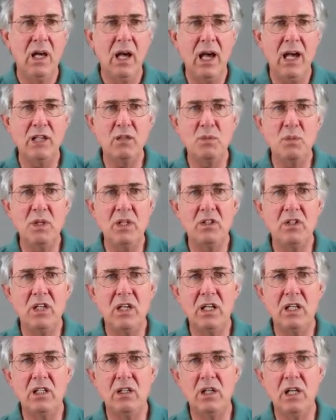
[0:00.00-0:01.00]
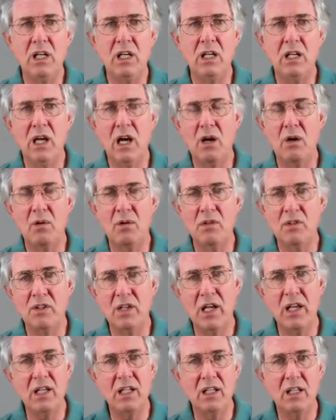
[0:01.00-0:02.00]
As we did in our
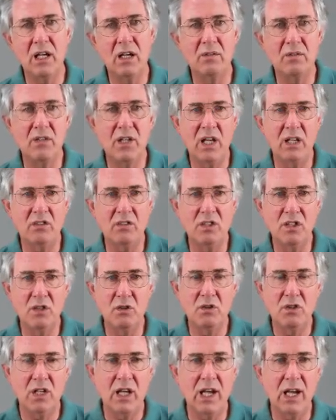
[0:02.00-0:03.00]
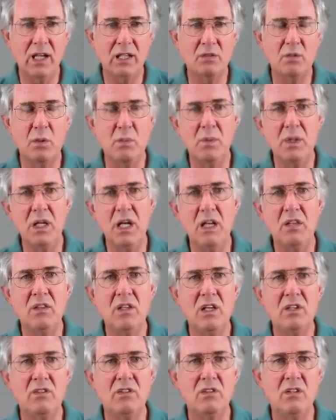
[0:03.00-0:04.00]
study of sales and use tax, we begin
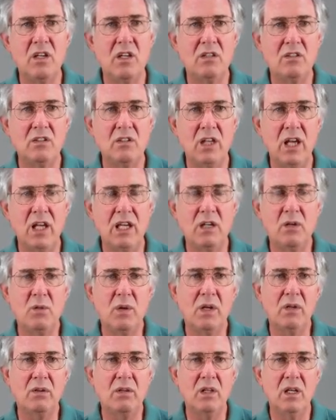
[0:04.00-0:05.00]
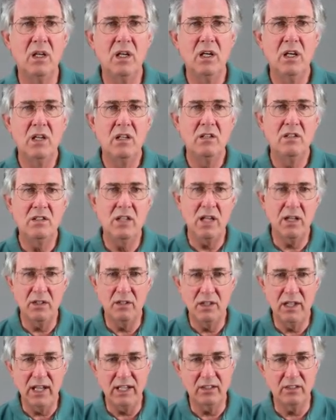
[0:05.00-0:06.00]
this study with
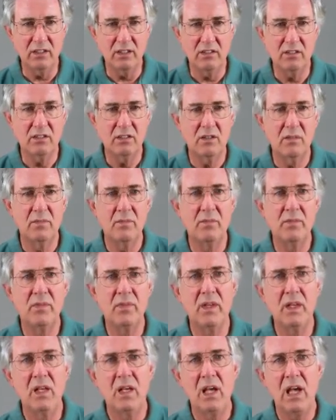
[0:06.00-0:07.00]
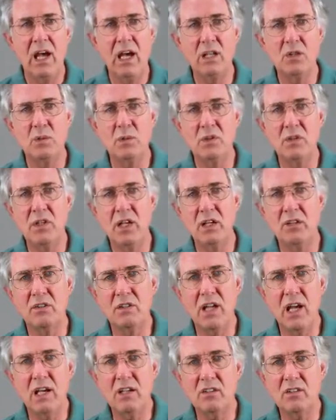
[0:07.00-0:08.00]
seller nexus. As with sales
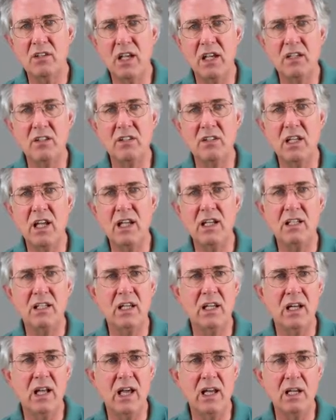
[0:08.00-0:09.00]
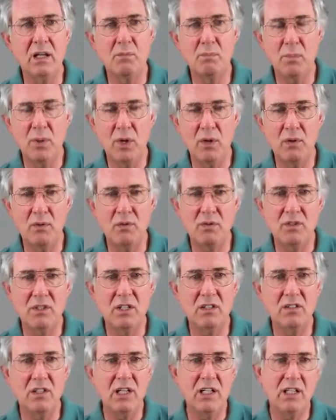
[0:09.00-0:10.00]
tax, a state cannot impose
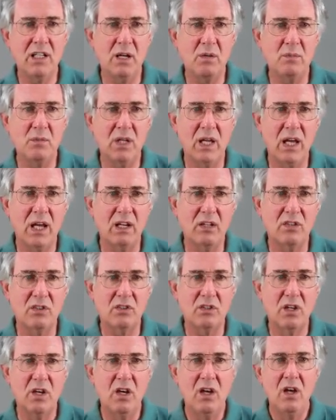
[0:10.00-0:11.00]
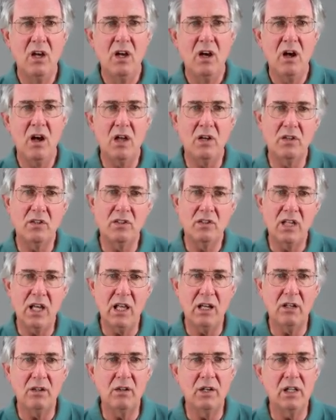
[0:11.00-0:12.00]
its income tax on a
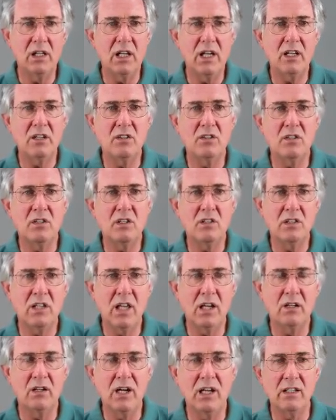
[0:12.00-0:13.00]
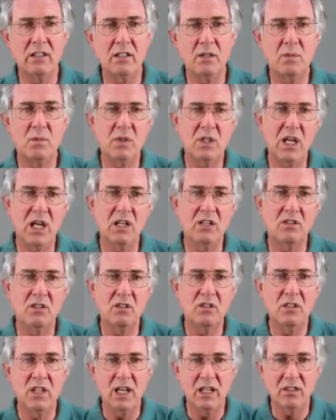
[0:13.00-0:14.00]
seller unless the seller has
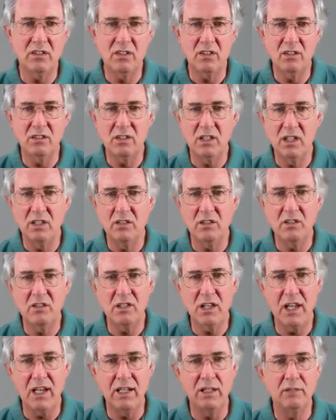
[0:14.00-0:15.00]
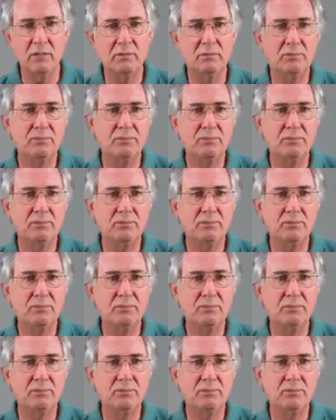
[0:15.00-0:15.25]
substantial nexus in the state.